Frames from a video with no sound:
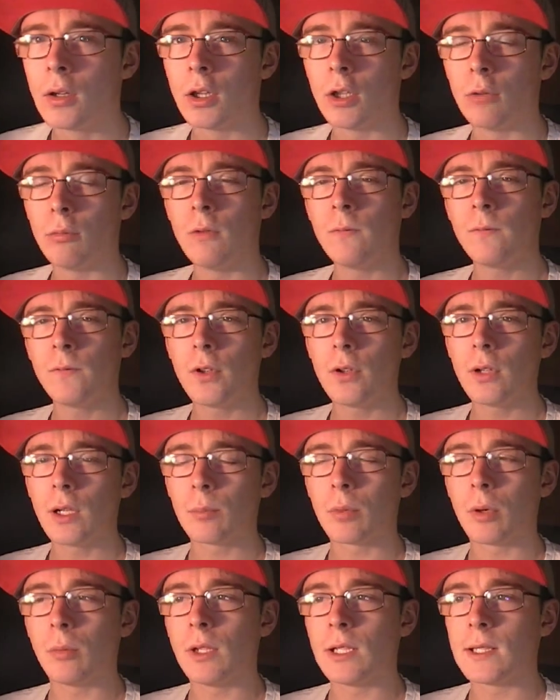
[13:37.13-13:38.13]
The one food
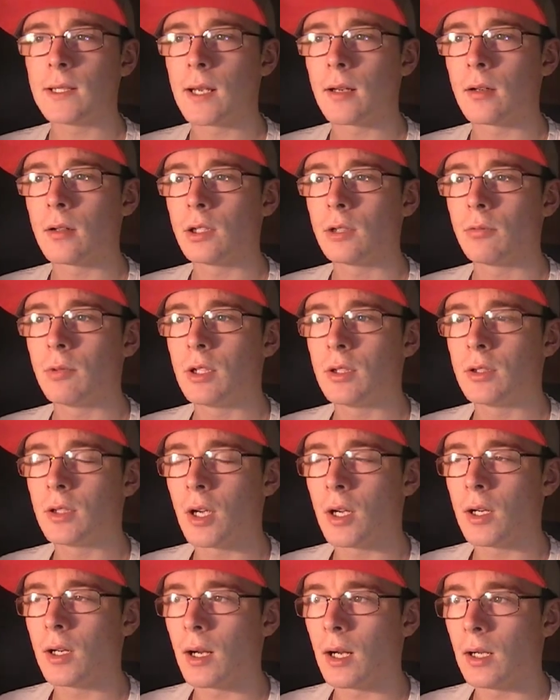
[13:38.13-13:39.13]
I'd probably take onto a
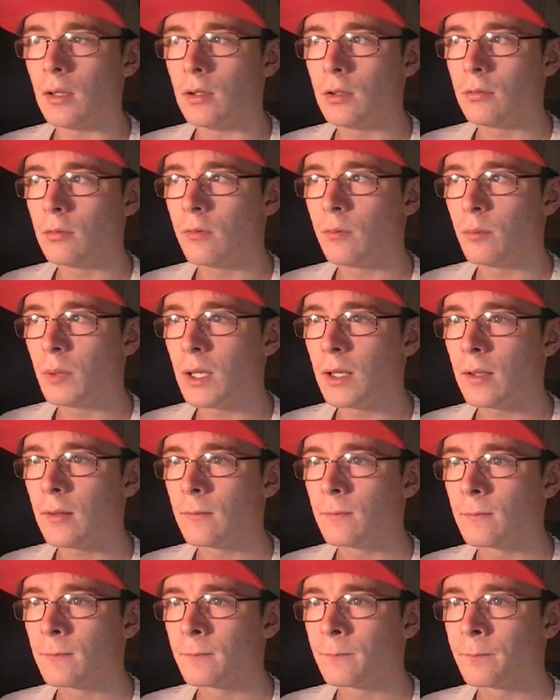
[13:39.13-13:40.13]
deserted island with me
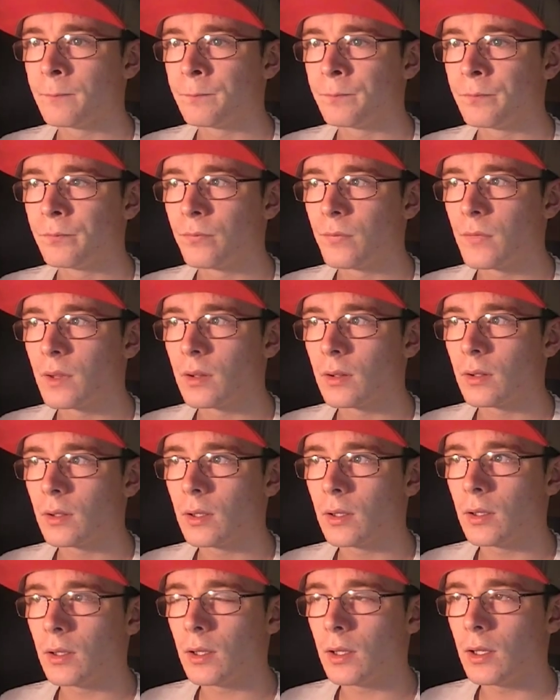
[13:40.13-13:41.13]

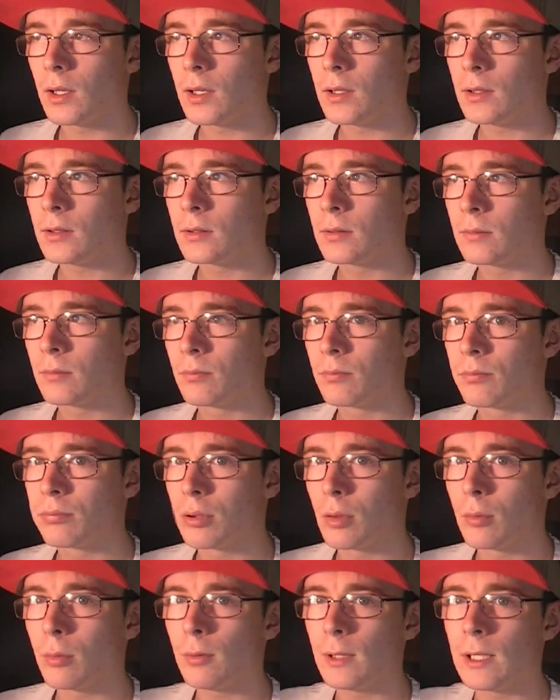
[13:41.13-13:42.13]
is
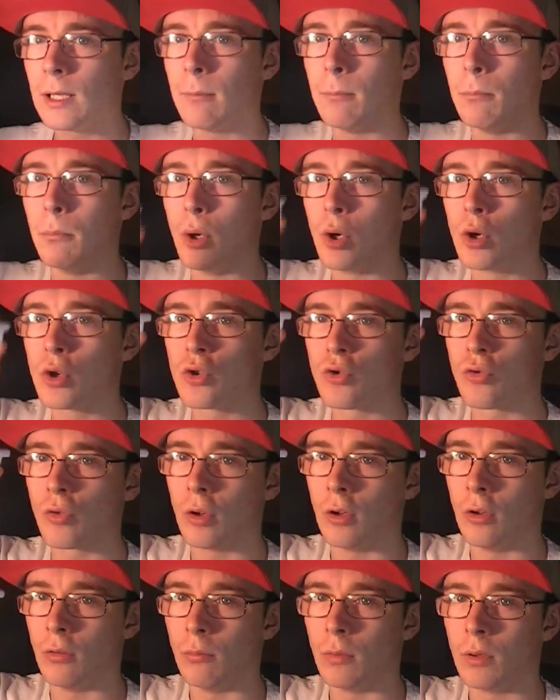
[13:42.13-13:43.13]
probably a
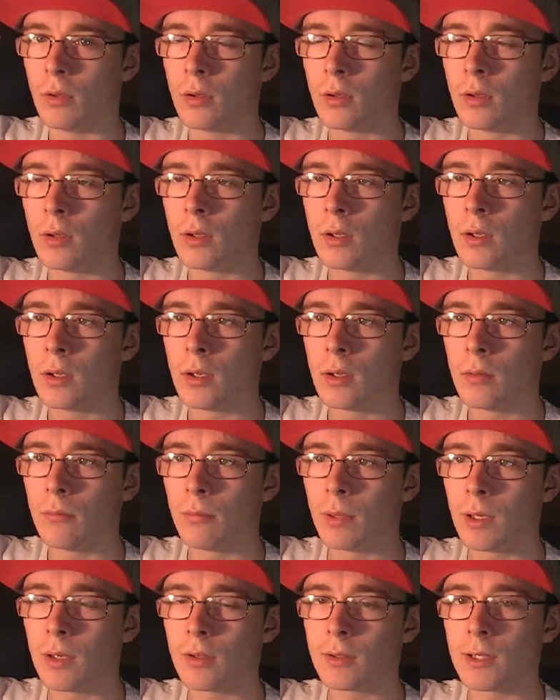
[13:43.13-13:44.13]
mushroom,
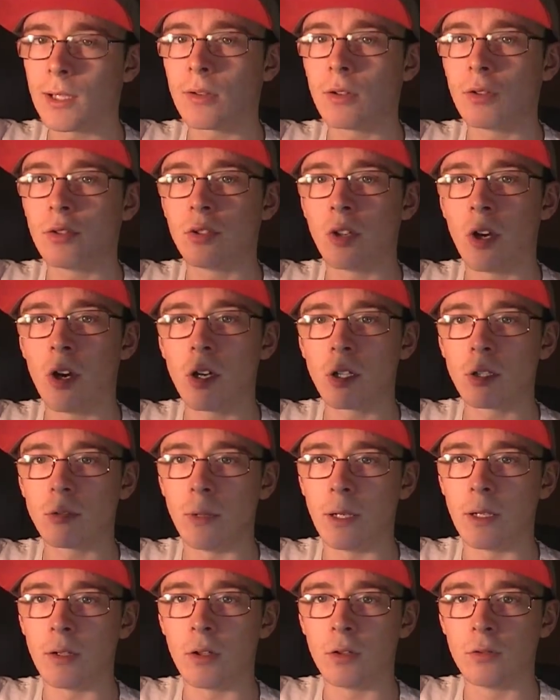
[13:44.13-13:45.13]
because I could talk to
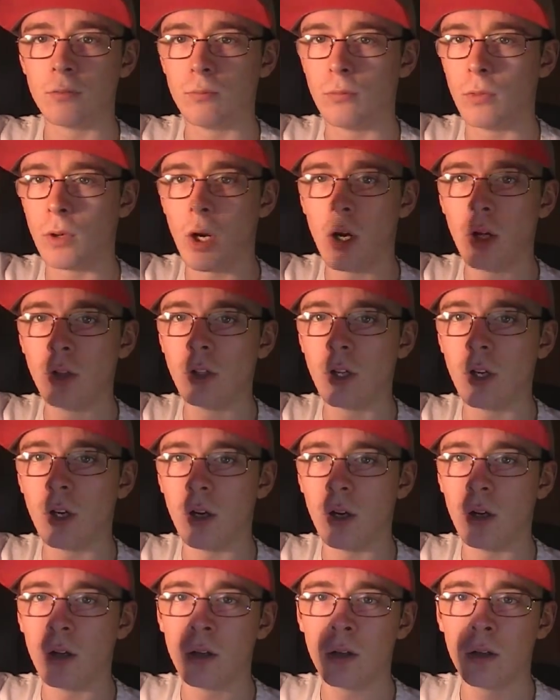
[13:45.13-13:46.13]
it, because we all
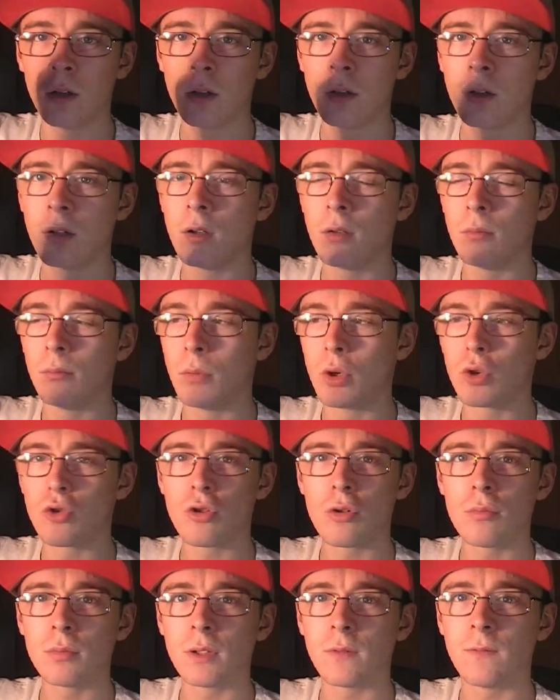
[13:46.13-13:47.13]
know
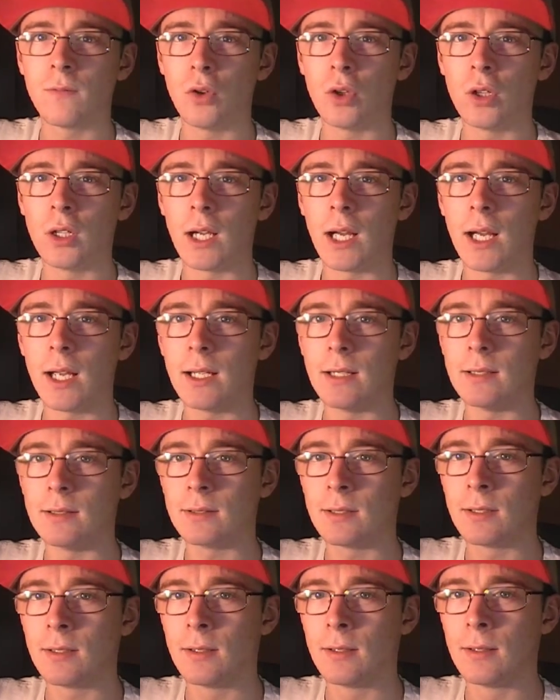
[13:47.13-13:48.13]
mushrooms are fun guys.